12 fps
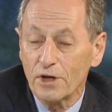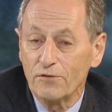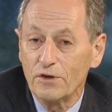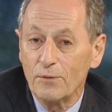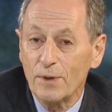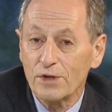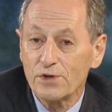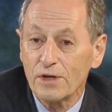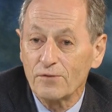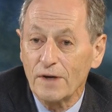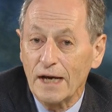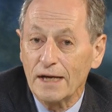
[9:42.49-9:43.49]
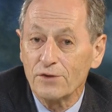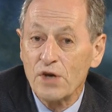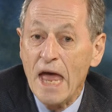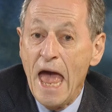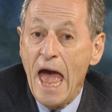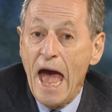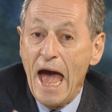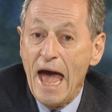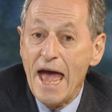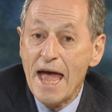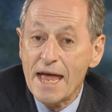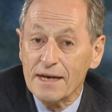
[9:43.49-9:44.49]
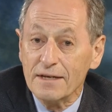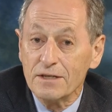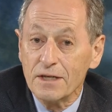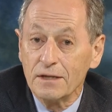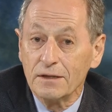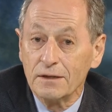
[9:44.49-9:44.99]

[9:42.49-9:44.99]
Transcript: of domestic violence and